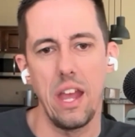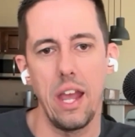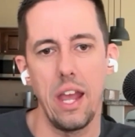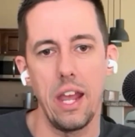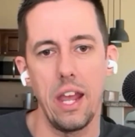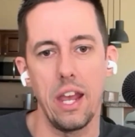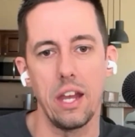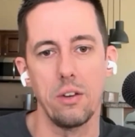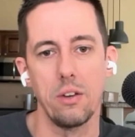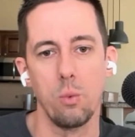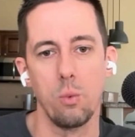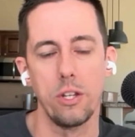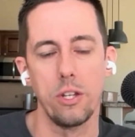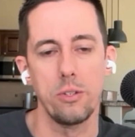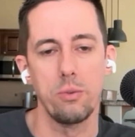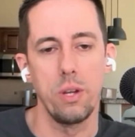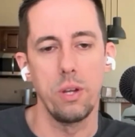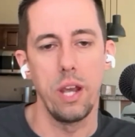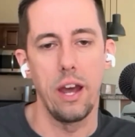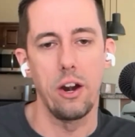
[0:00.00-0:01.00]
And
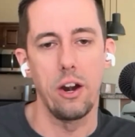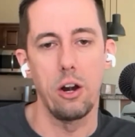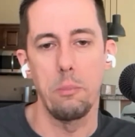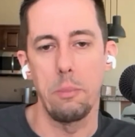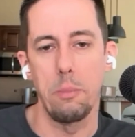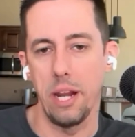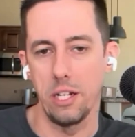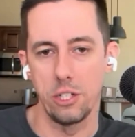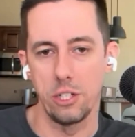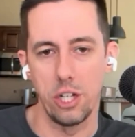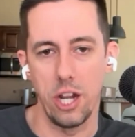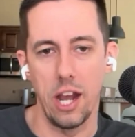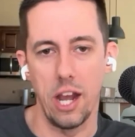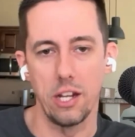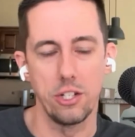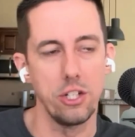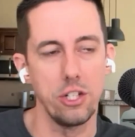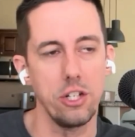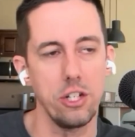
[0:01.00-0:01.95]
once we add our page cache,